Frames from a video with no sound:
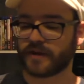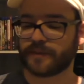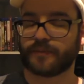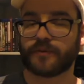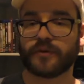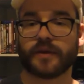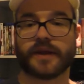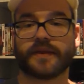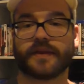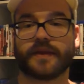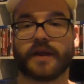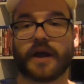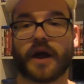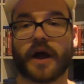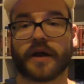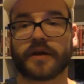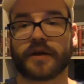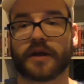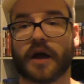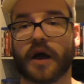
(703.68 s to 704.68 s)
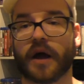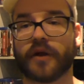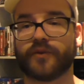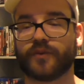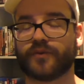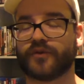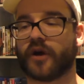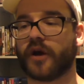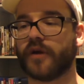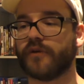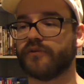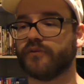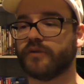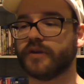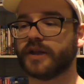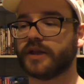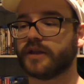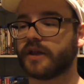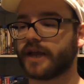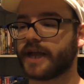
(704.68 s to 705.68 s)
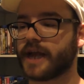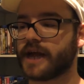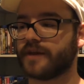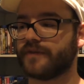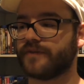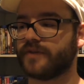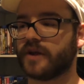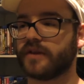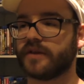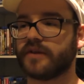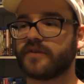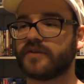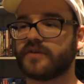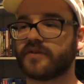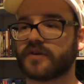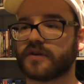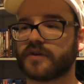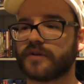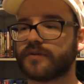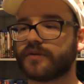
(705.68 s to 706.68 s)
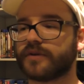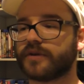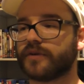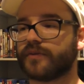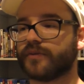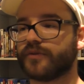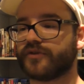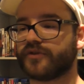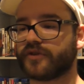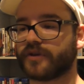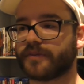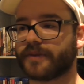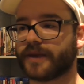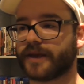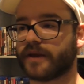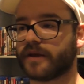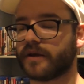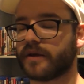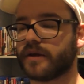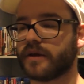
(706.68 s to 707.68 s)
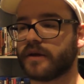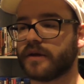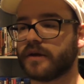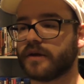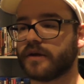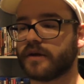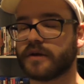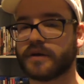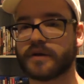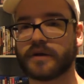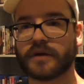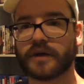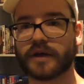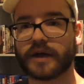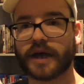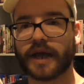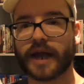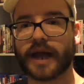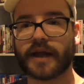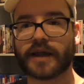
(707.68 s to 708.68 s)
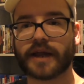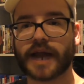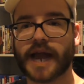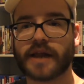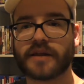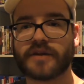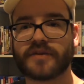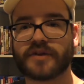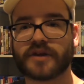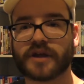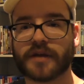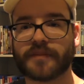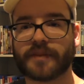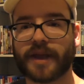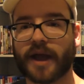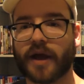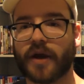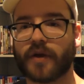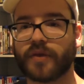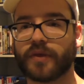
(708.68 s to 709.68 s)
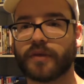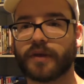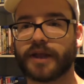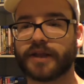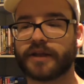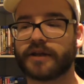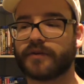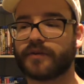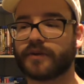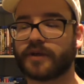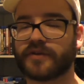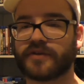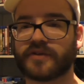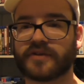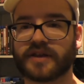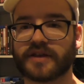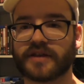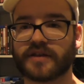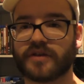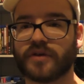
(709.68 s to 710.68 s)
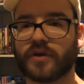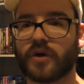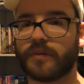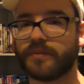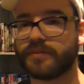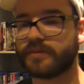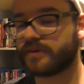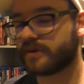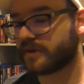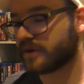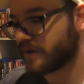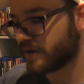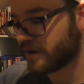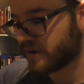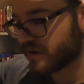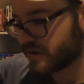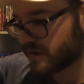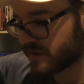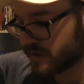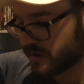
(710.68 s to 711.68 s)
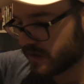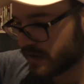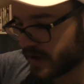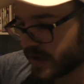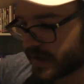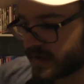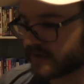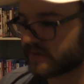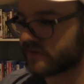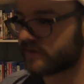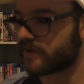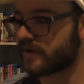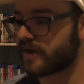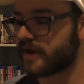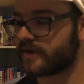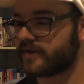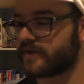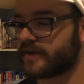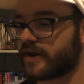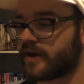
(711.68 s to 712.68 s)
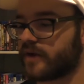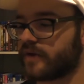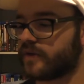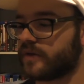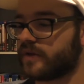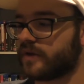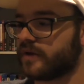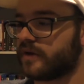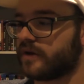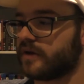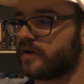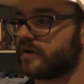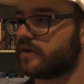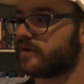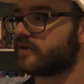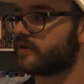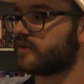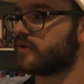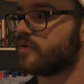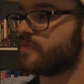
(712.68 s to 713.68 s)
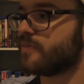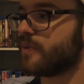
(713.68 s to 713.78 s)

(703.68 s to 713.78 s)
up, you get the art cards, which I really like how they've done this, because I looked at it originally, I'm like, how does it come out? And then I realized it's at the top. And it slides out so